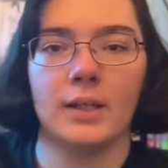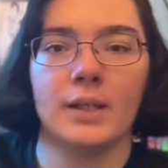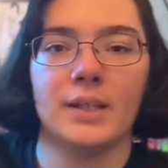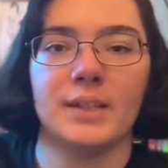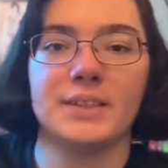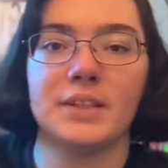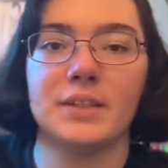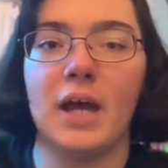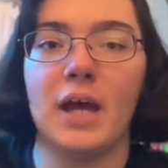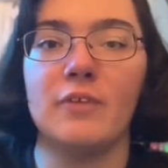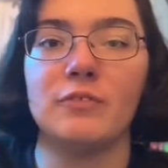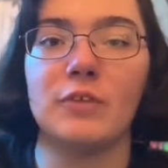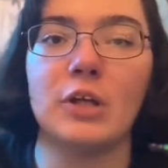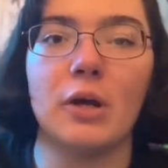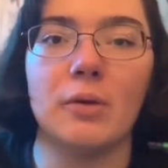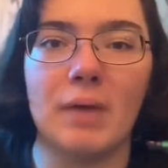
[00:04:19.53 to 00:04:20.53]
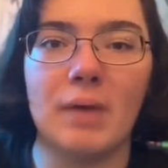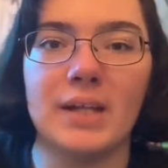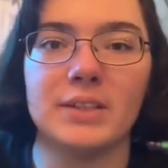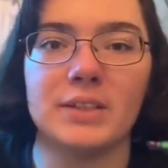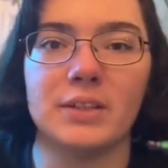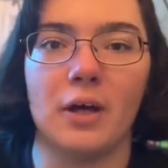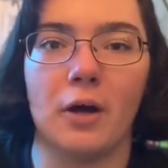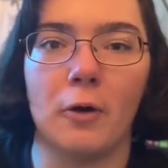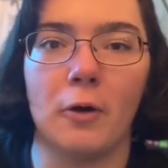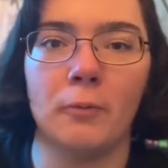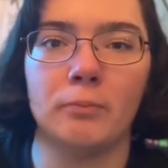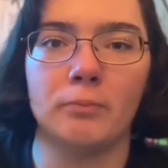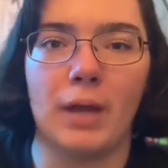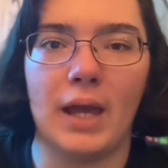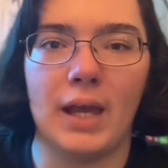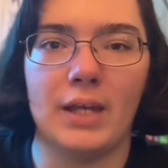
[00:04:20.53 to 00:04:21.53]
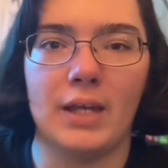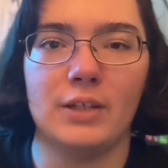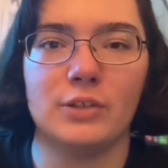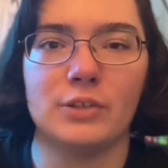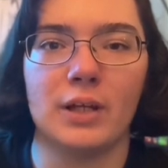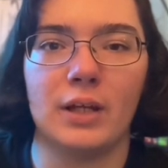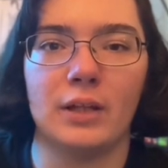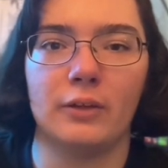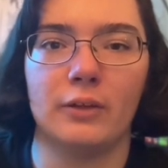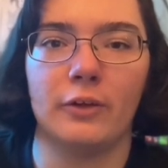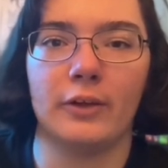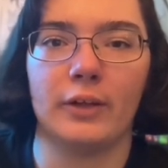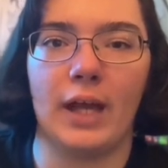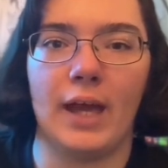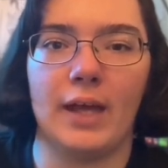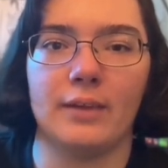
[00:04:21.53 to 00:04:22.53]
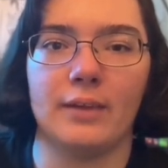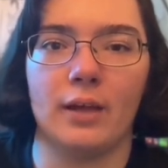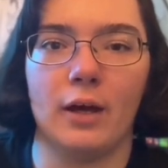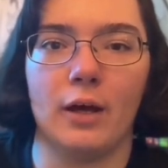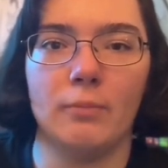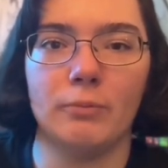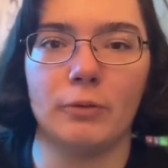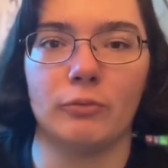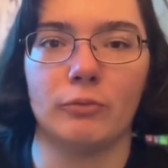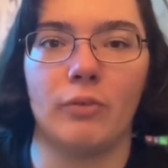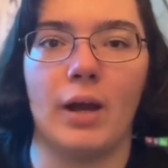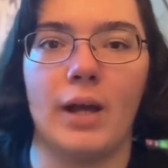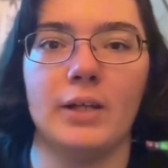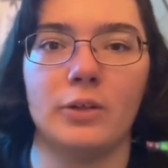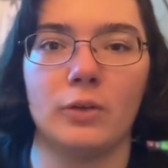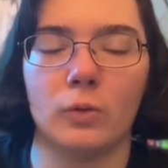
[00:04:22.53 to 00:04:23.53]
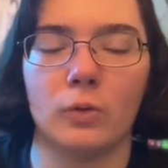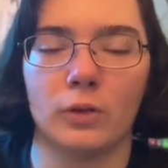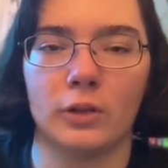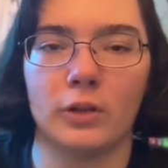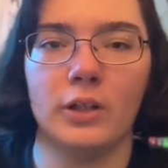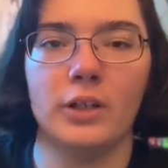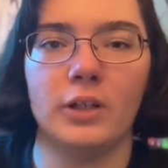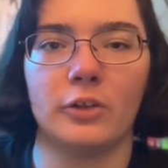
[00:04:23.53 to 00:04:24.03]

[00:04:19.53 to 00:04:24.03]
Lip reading: So now if you go back to the home page and look at the upper right corner,